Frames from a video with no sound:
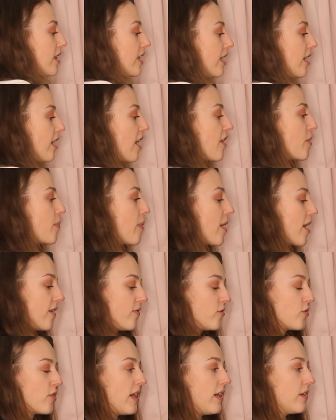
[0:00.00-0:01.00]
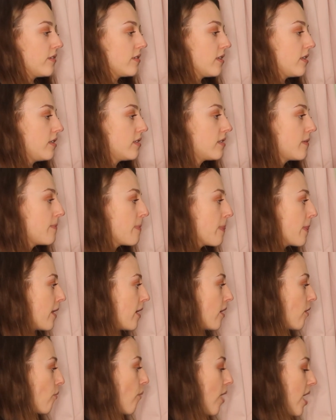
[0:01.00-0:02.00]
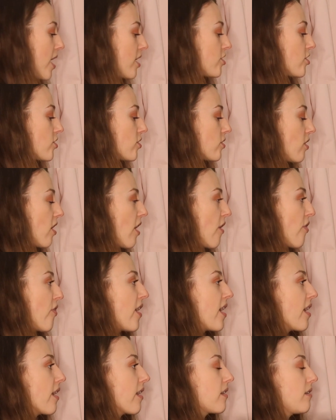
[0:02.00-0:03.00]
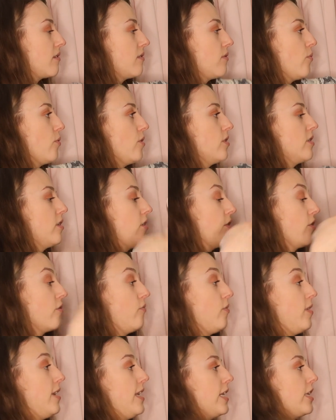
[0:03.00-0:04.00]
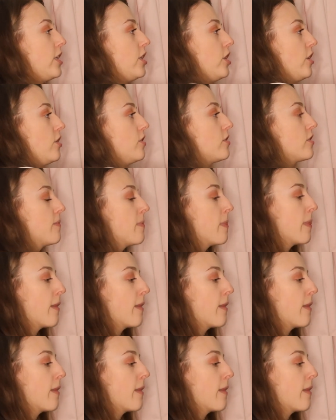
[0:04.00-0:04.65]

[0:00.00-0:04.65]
The other pair of trousers, which I think would look really cute.